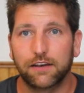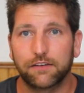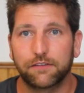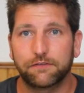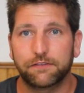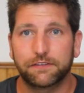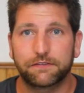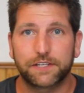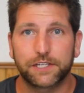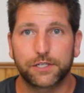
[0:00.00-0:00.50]

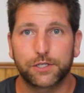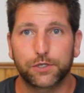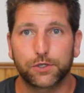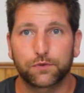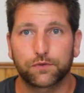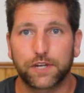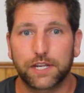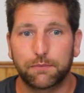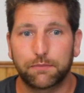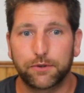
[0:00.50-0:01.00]
52
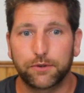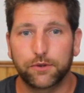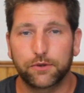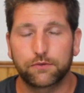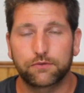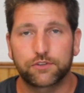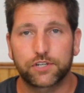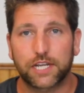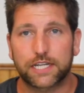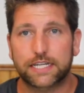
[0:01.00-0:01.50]

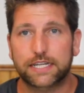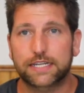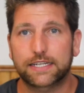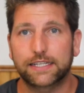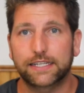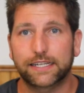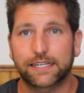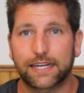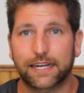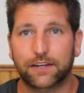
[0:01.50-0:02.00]
reboot, Justice
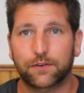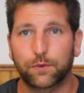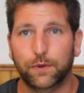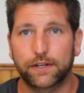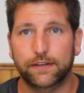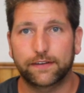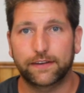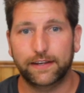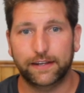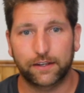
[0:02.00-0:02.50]
League next
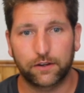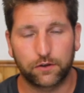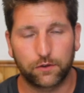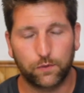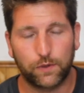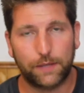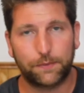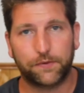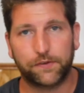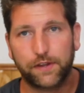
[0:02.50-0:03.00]
Wednesday. You can go to the
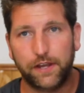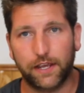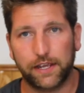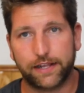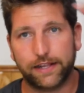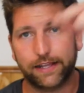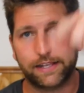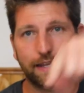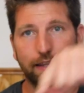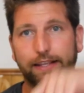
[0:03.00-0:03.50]
website,
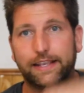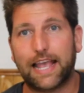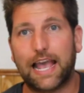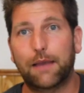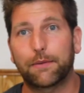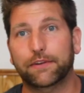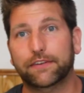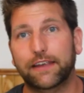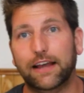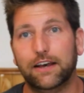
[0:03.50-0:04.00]
click on the
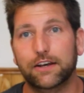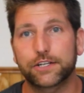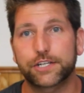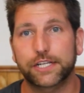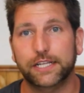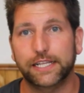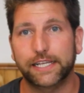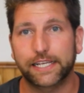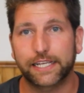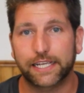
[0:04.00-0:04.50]

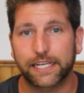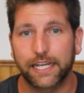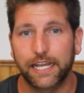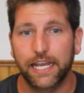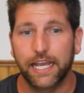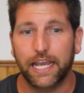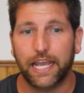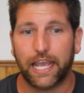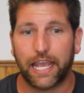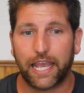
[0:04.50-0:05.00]
Comixology link,
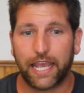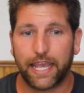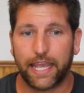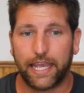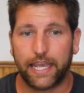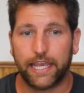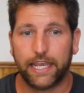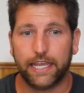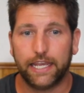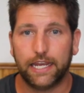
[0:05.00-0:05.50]

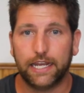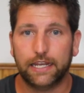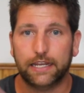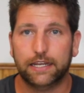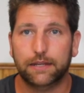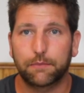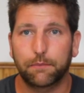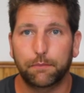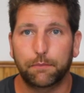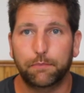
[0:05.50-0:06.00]
and
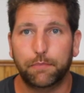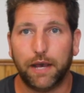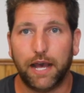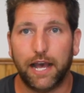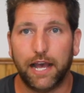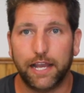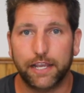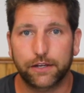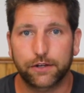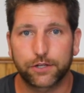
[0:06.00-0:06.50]

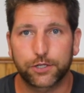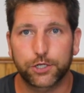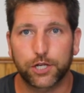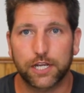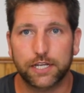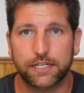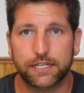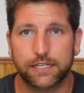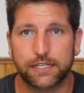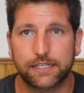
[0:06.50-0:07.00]
buy your
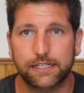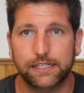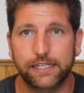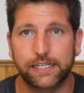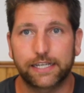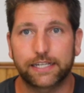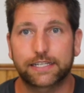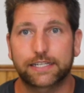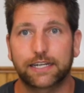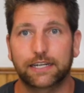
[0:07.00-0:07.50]
Justice
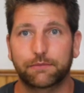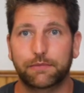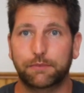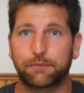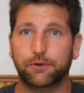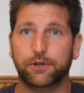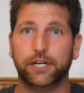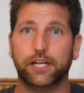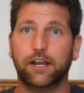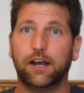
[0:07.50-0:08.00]
League. It's going to be
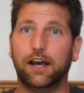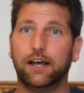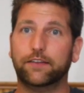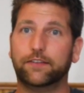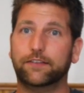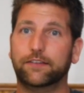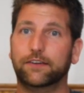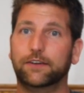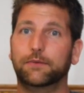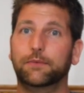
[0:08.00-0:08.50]
pretty
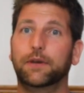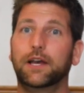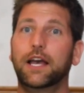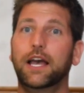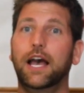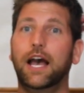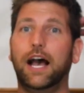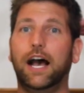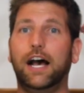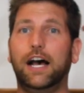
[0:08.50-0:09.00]
awesome.
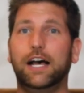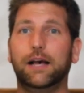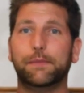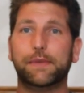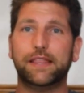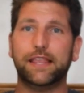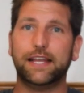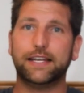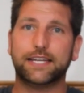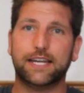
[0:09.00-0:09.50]

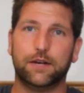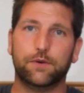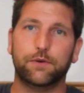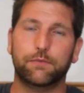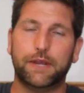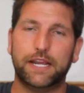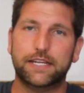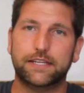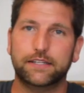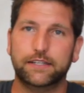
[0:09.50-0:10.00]
And that's how we're
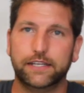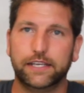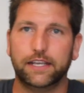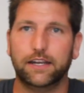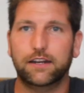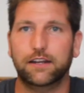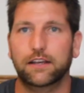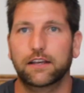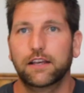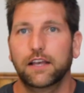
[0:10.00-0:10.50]
basically
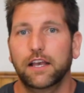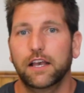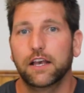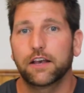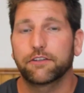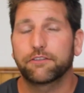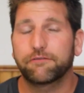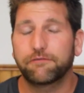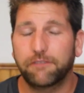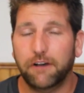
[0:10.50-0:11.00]
going to
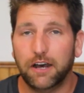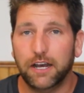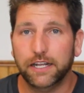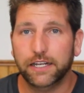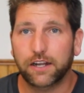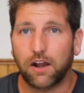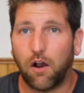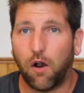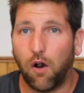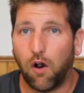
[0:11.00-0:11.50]
fund
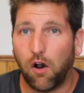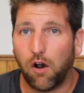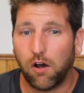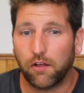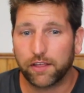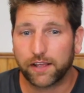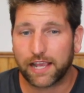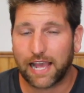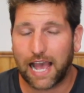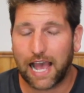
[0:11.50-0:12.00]
all
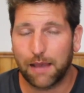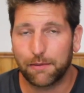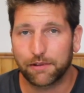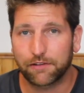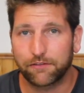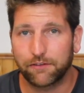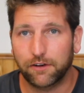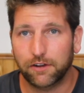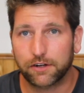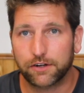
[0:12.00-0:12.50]
the Comic
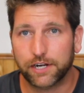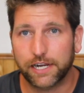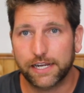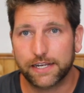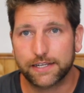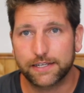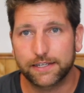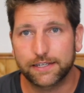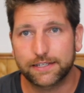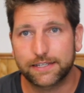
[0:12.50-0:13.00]
Vault
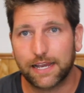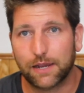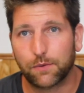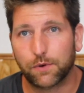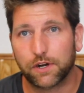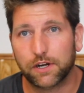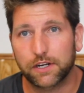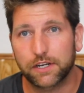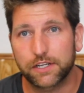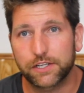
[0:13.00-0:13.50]
craziness that we're
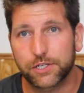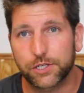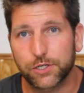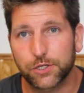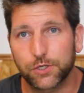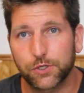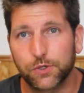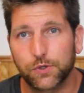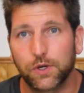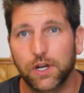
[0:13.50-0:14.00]
going to
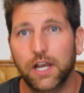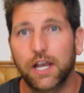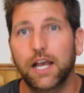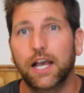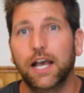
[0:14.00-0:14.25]
do